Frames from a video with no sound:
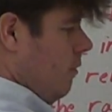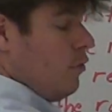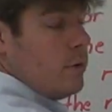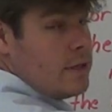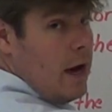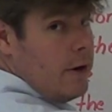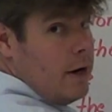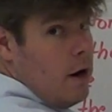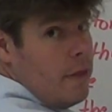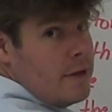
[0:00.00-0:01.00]
roots out
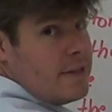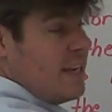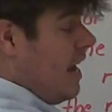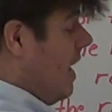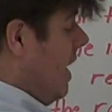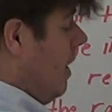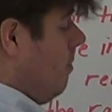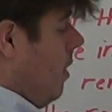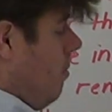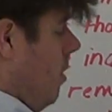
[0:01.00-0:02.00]
here are the
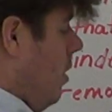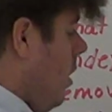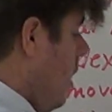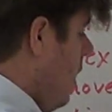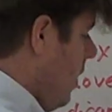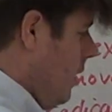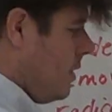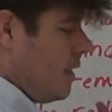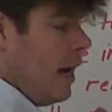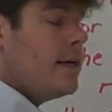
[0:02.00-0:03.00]
same number. In
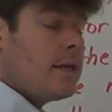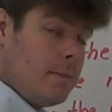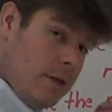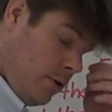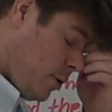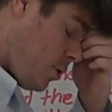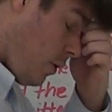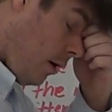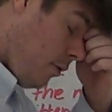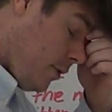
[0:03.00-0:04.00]
this case, I'm dealing with
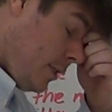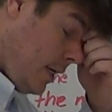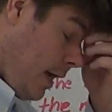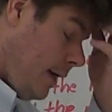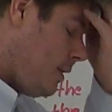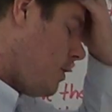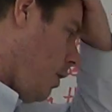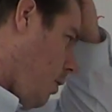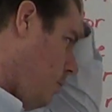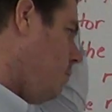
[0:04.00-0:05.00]
square roots today,
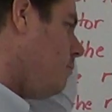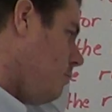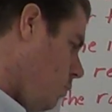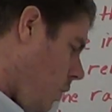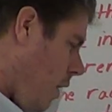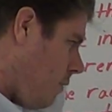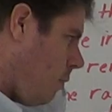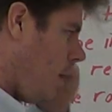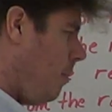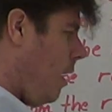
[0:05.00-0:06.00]
so we don't have to
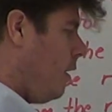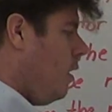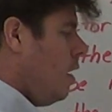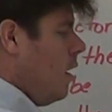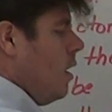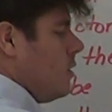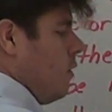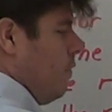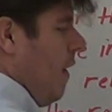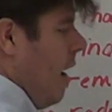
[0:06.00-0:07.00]
worry about it.
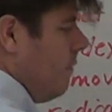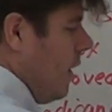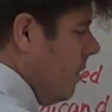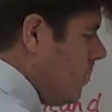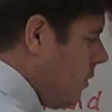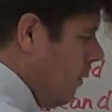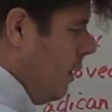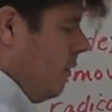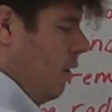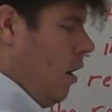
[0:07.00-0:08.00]
So 5 times
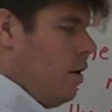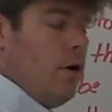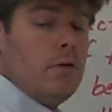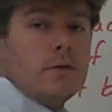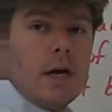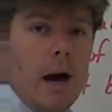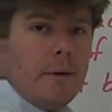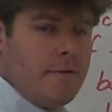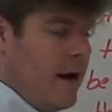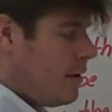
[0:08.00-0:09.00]
3, there are no
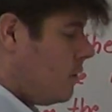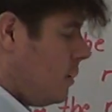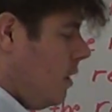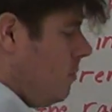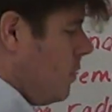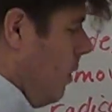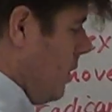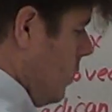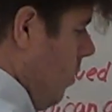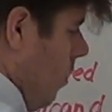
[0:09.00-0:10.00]
common factors in them, so I just